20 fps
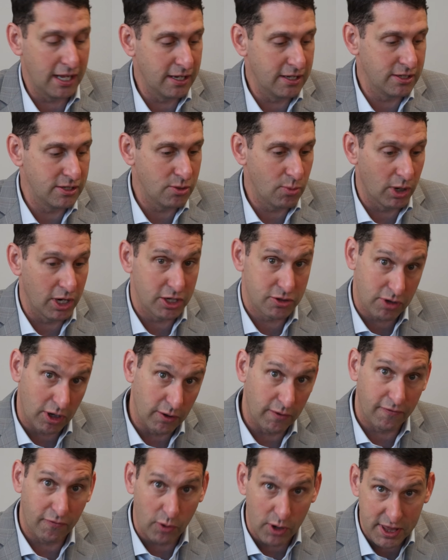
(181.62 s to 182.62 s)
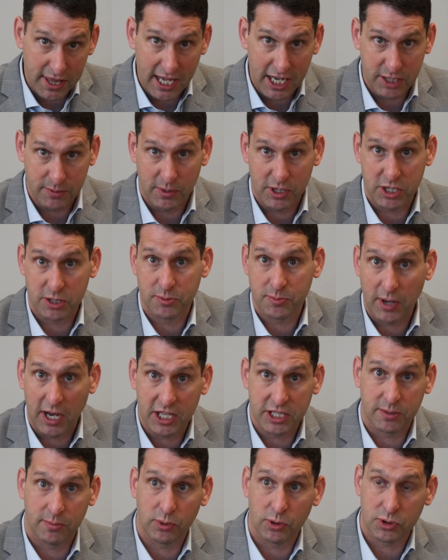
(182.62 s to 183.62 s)
and you want to try to avoid that as much as
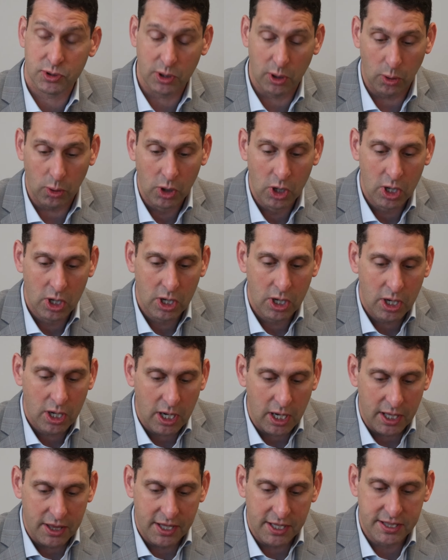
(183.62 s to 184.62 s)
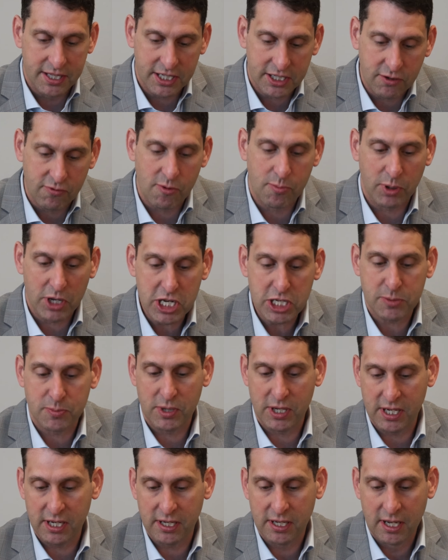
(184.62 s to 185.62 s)
possible. So the disc
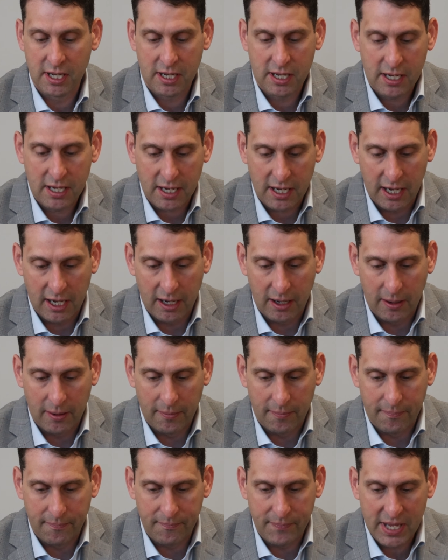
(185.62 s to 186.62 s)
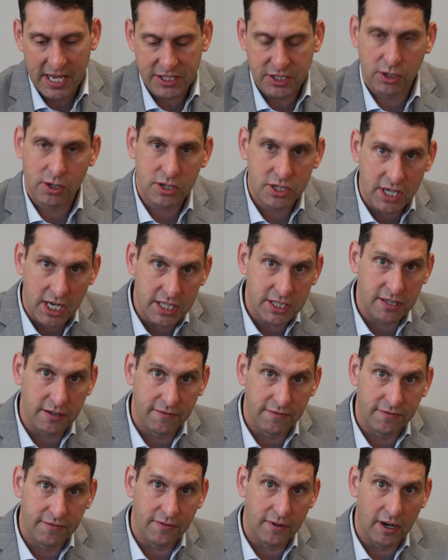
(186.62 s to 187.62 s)
replacement has a good chance
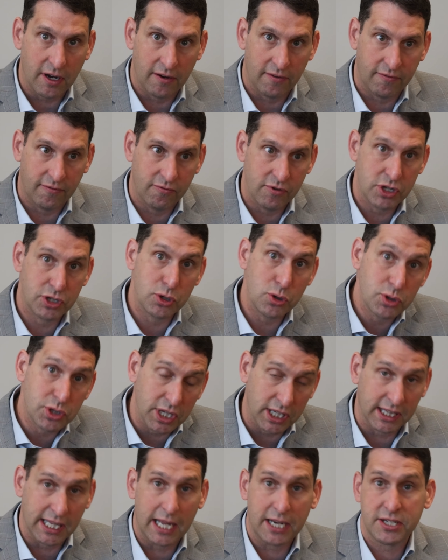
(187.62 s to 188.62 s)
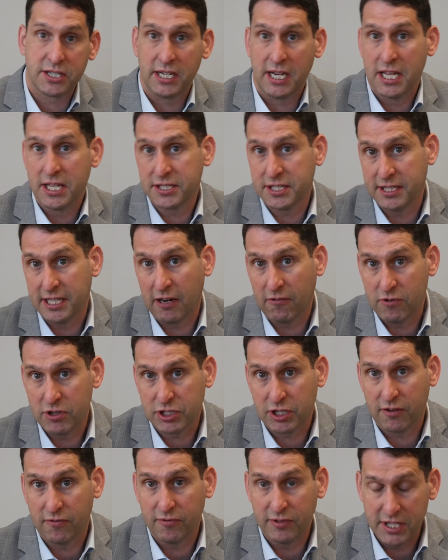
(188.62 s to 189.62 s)
of reducing that chance and that
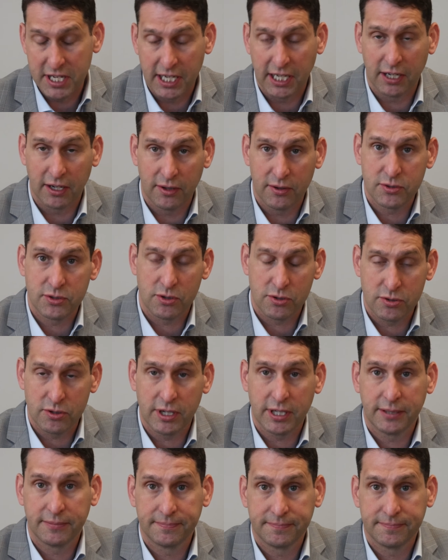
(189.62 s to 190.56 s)
risk of needing another surgery.